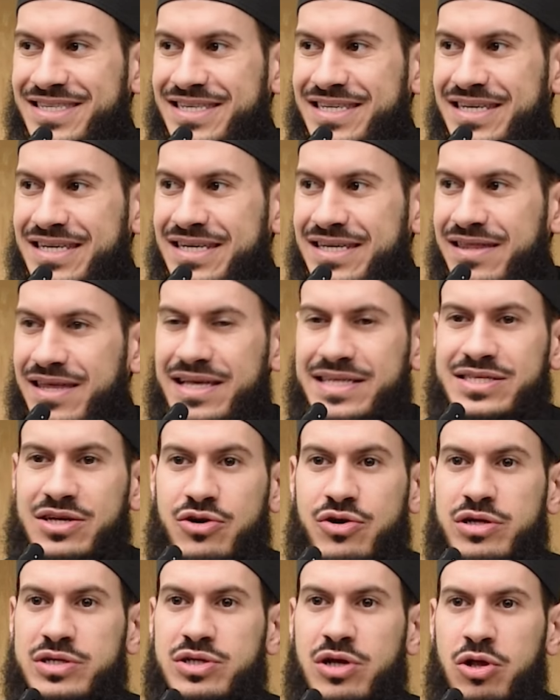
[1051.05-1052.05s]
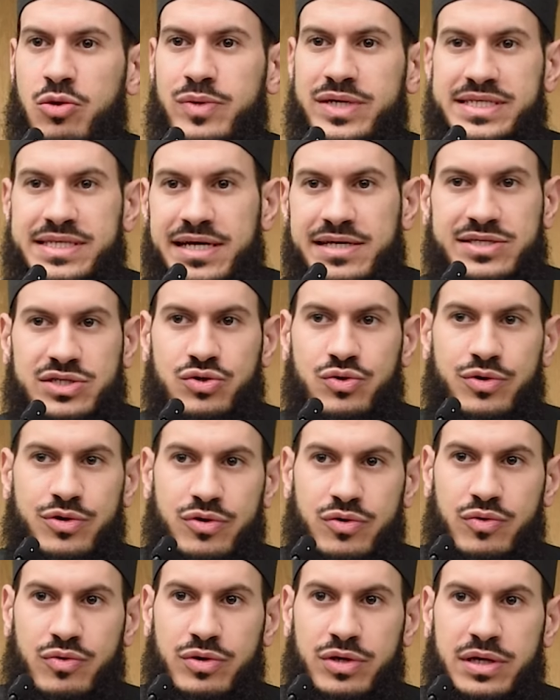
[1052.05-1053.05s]
Things are not always yes or no.
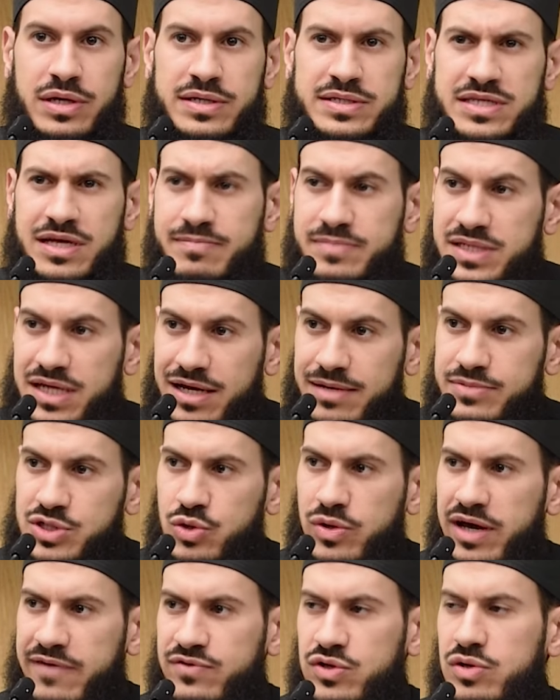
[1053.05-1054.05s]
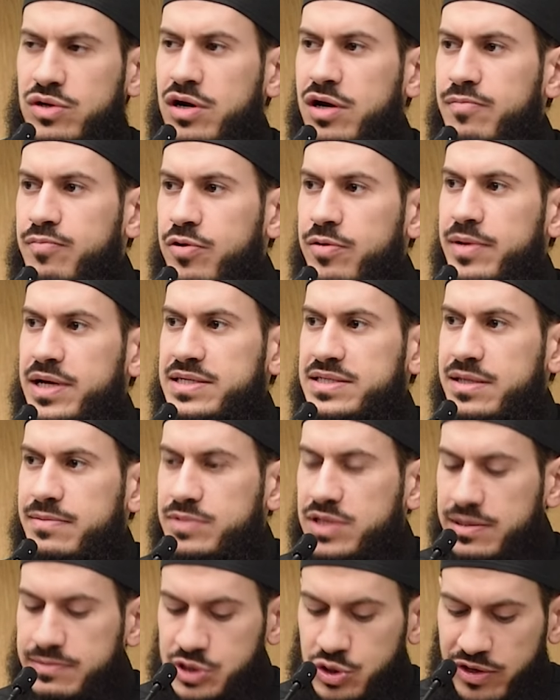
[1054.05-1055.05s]
Sometimes you have to compromise,
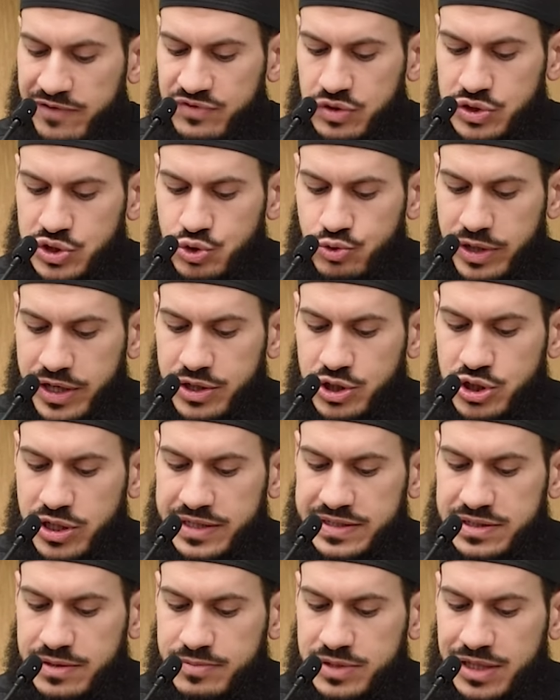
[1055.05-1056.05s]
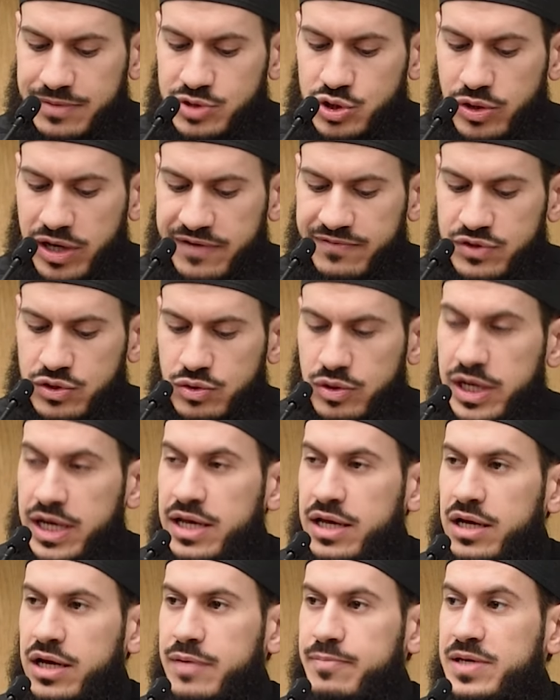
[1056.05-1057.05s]
sometimes you have to strategize, sometimes you have to
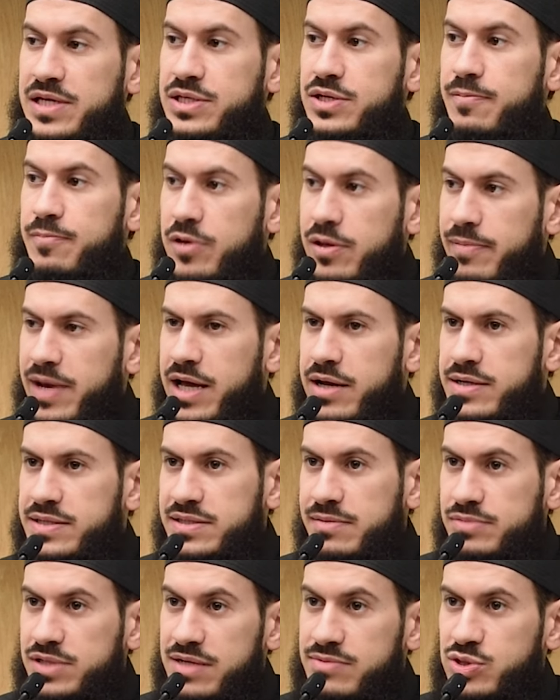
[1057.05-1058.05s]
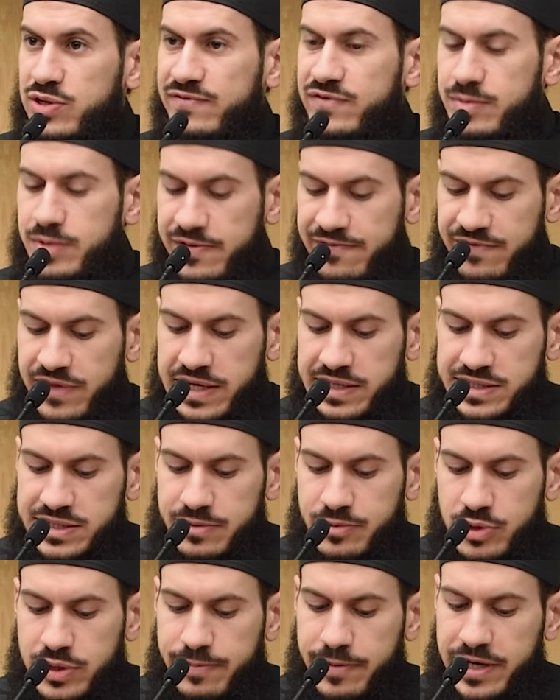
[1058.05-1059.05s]
be diplomatic, sometimes you have to be flexible
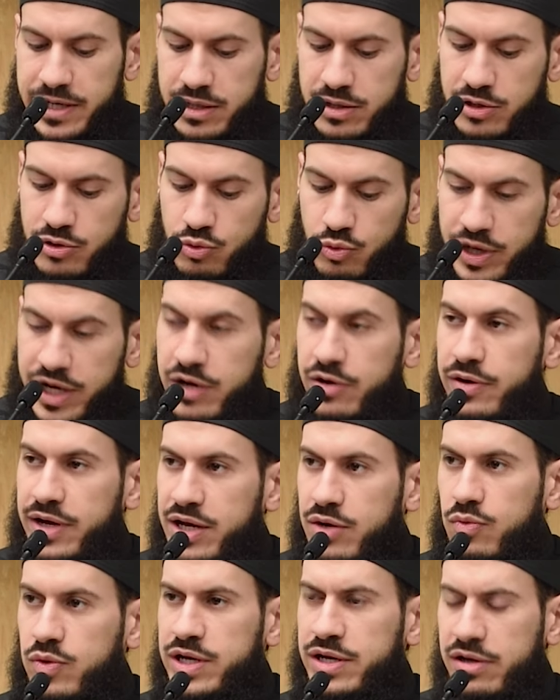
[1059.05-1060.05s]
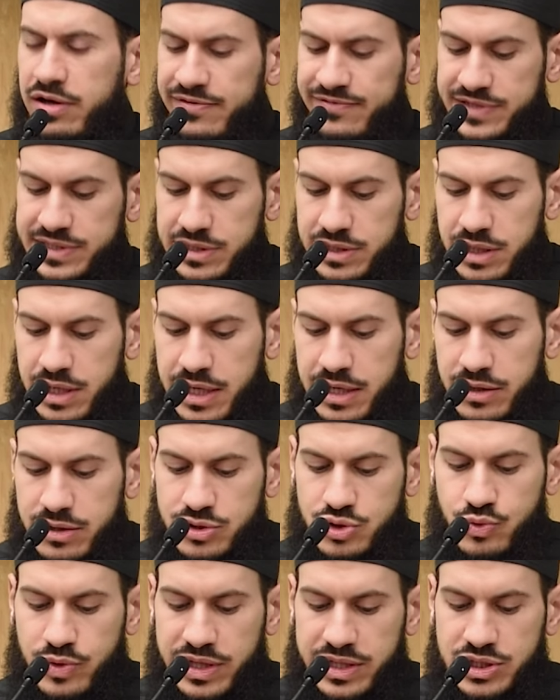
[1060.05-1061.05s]
depending on where and when. Obviously, there's
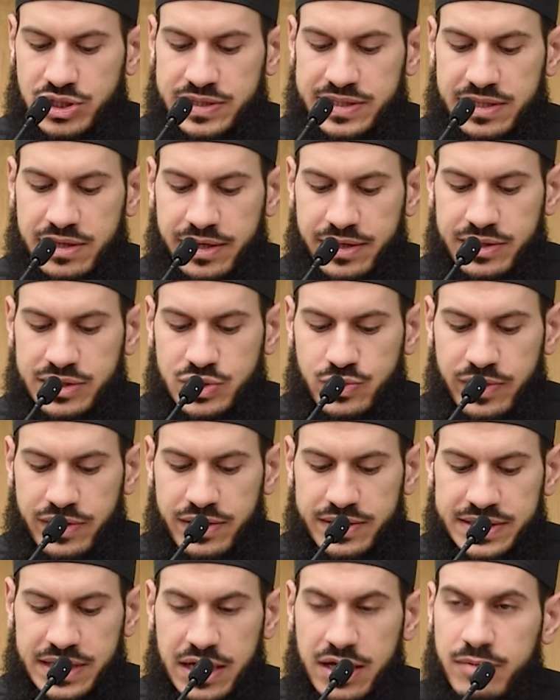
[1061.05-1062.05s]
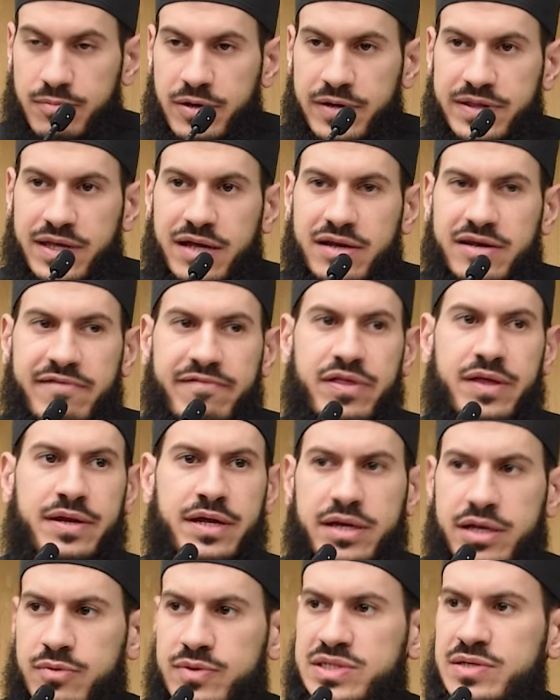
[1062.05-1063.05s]
religious guidance with this, but at the end of the day, he
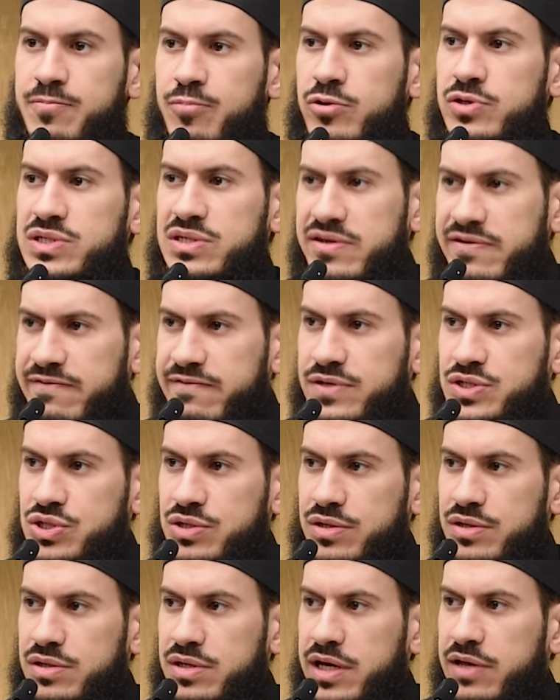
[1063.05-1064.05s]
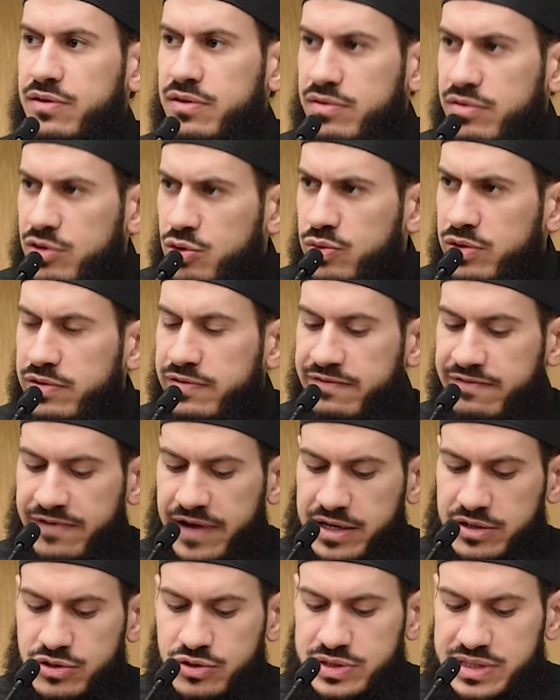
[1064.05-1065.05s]
was a person of vision, and there were
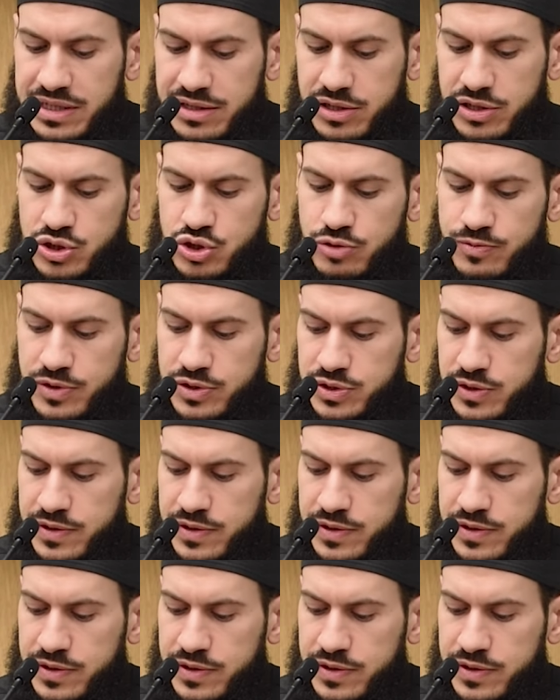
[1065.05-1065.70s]
factors that contributed to this,